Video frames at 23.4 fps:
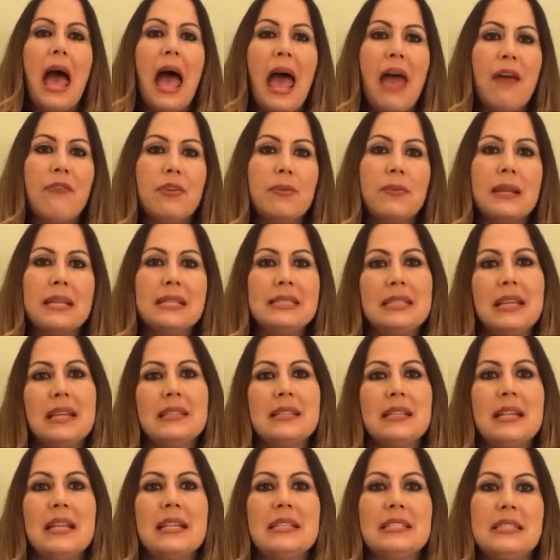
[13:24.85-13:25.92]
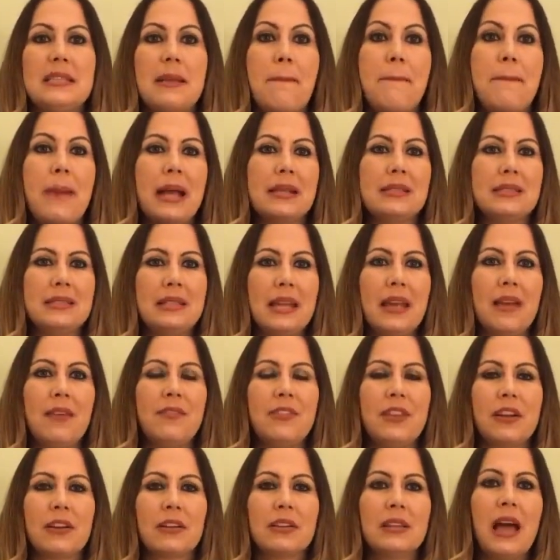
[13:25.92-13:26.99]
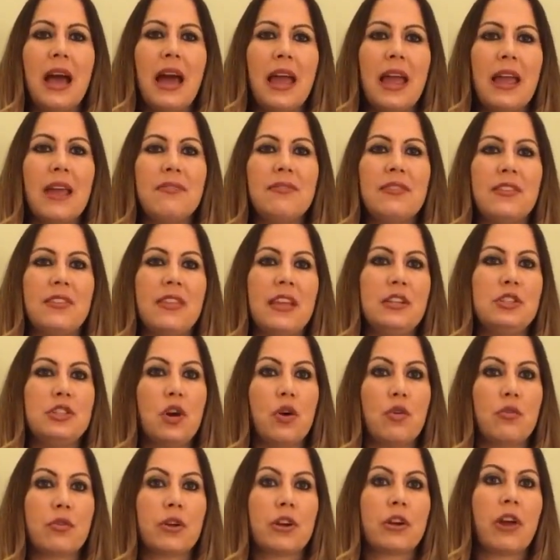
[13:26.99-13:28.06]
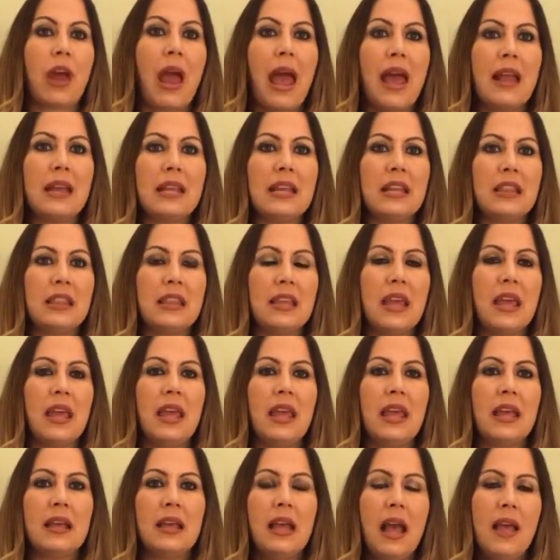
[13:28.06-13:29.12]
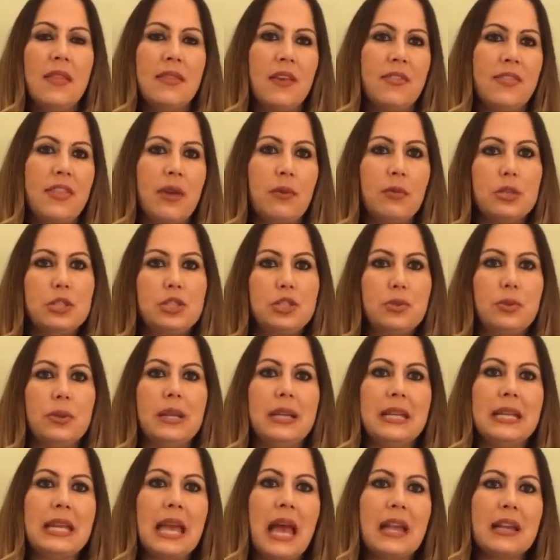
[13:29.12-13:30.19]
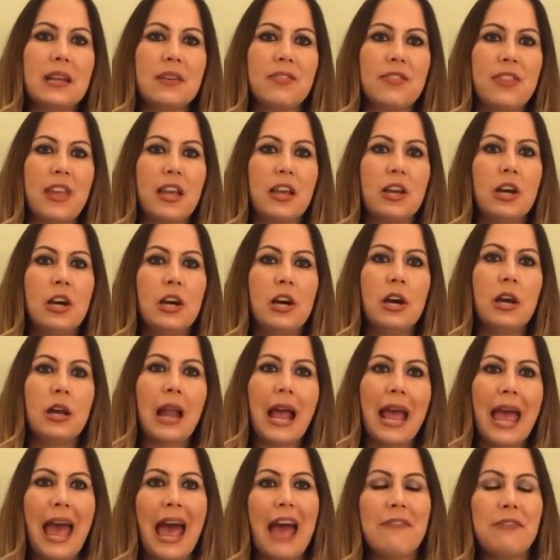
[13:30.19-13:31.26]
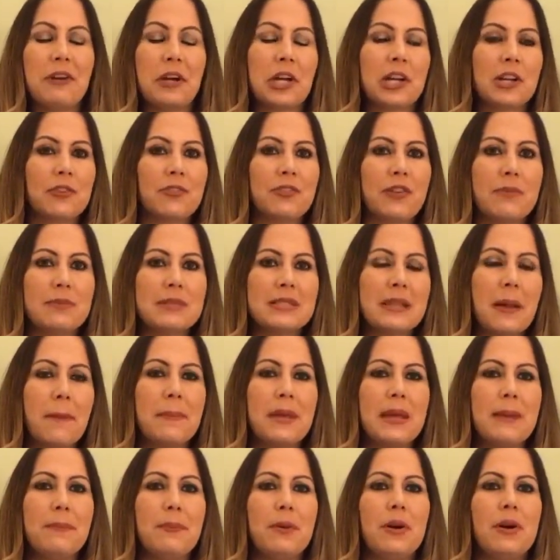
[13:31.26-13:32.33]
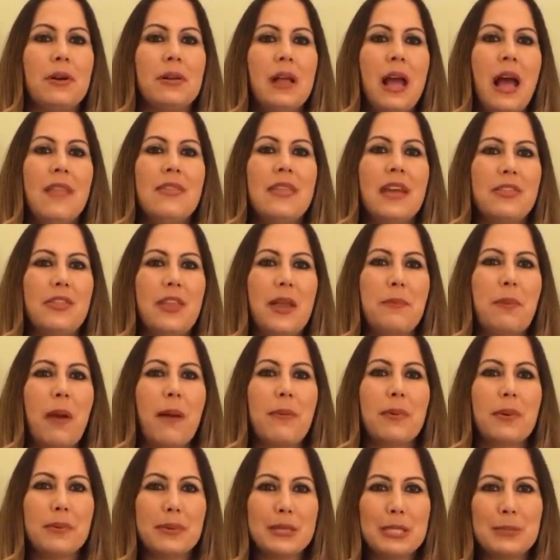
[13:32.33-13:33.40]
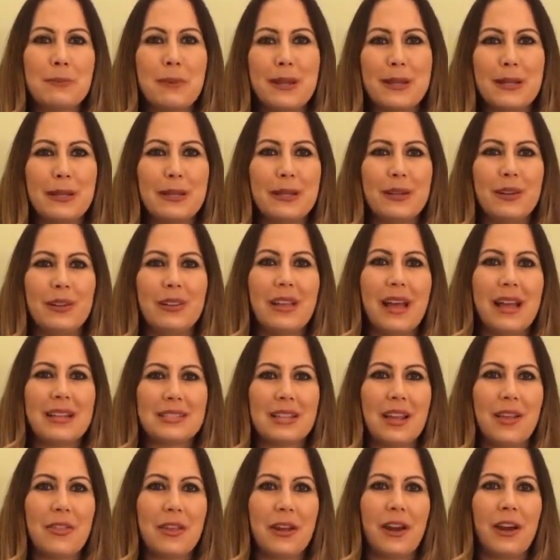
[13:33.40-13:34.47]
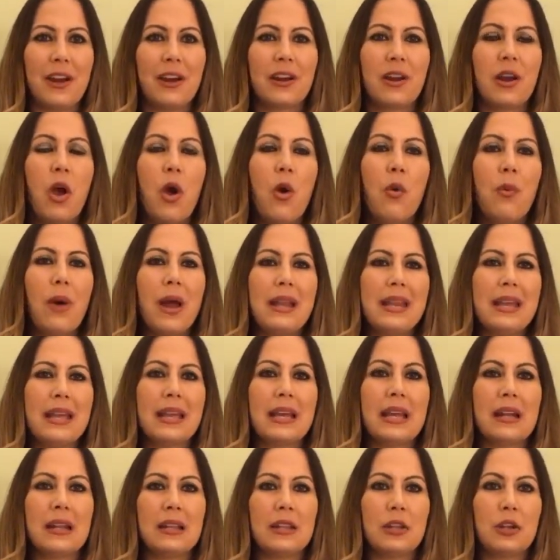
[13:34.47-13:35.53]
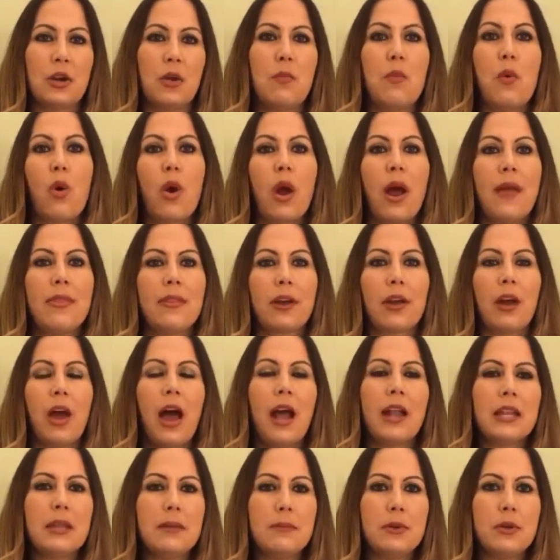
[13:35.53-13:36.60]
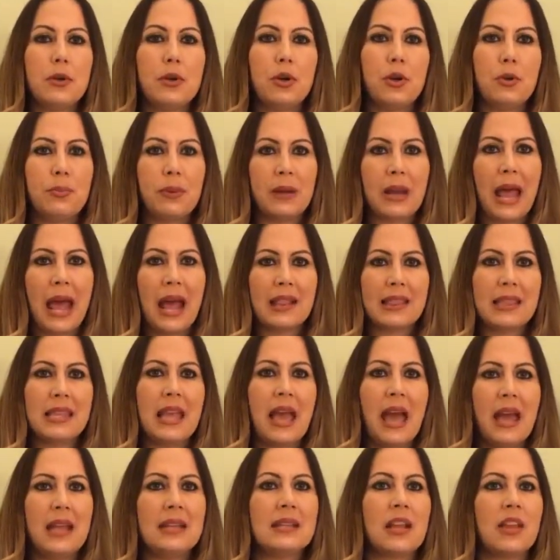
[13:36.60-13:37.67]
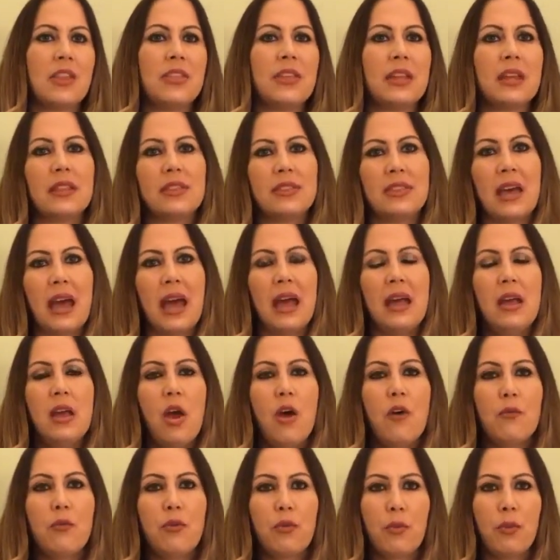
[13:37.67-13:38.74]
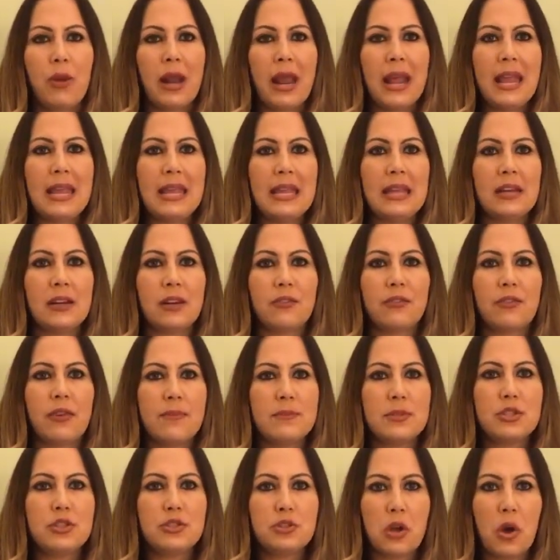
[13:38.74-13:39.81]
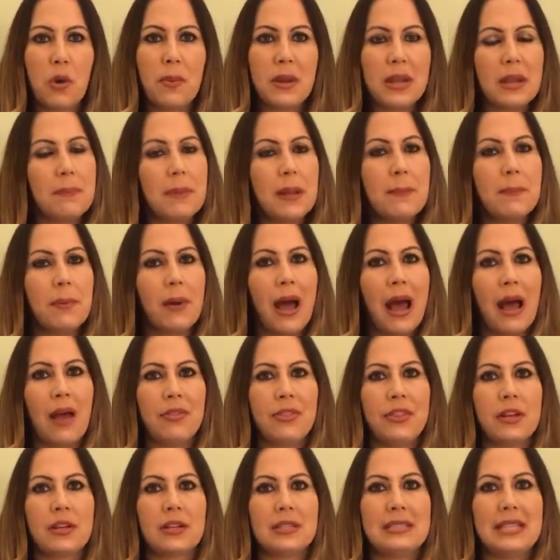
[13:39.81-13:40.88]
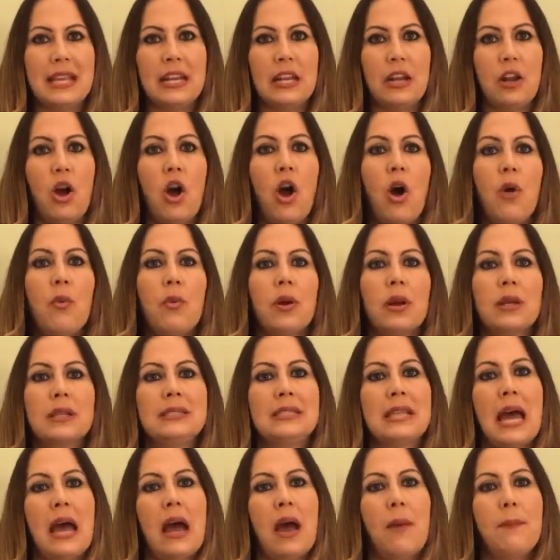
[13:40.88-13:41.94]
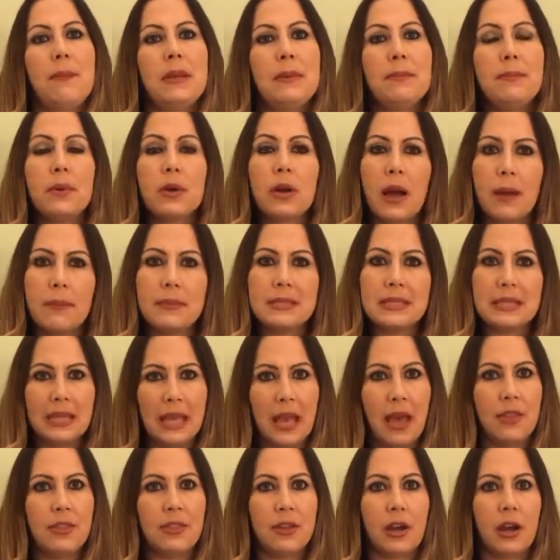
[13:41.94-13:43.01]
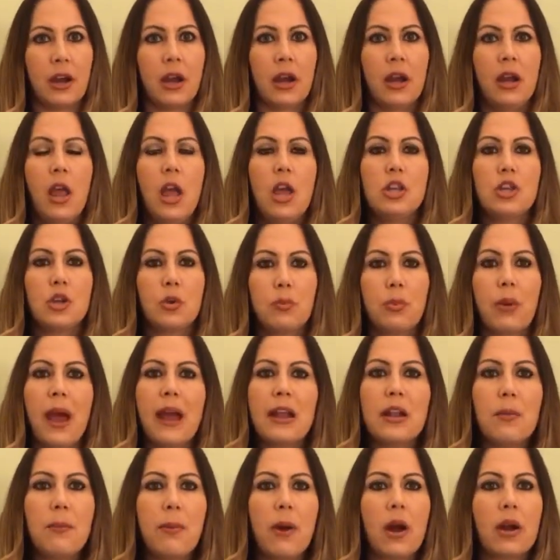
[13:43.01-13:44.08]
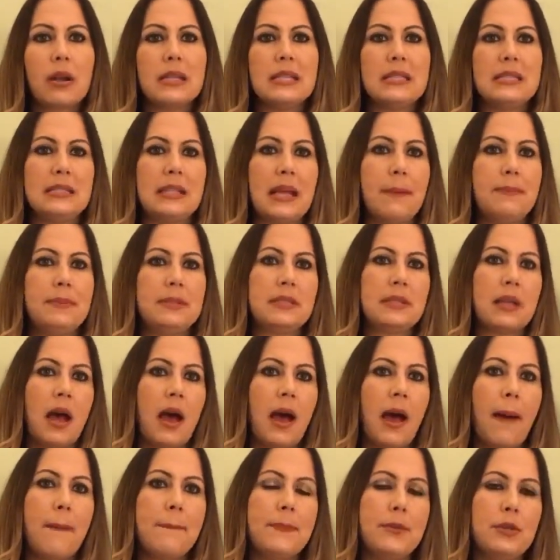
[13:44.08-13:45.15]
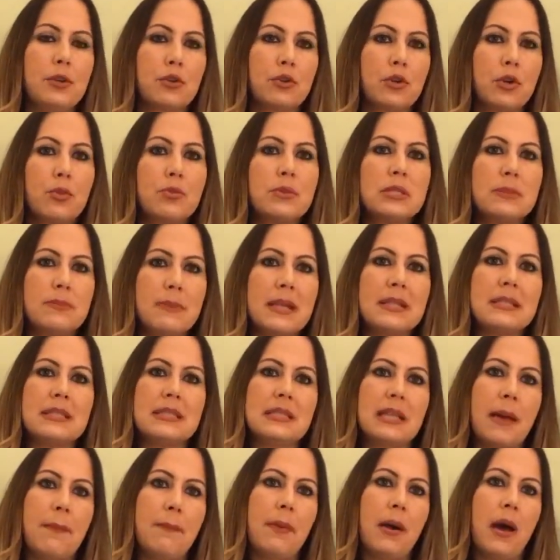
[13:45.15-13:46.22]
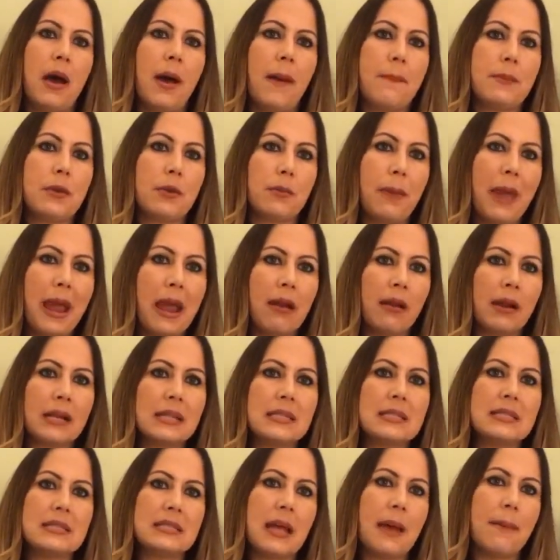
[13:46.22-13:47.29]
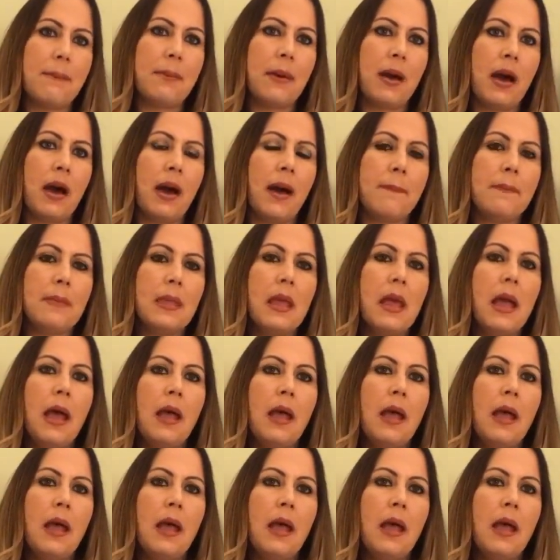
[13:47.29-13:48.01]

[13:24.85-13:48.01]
Everybody says that it's the best day of their life, that they don't regret anything, that they would do it again if they could. I have heard from some people that they'd probably spend a little less on their wedding and a little more on their honeymoon, but at the end, I think that from what I hear from so many people out there is that it all works out. People come together, your bridal party steps up, your groomsmen step up, your parents step up.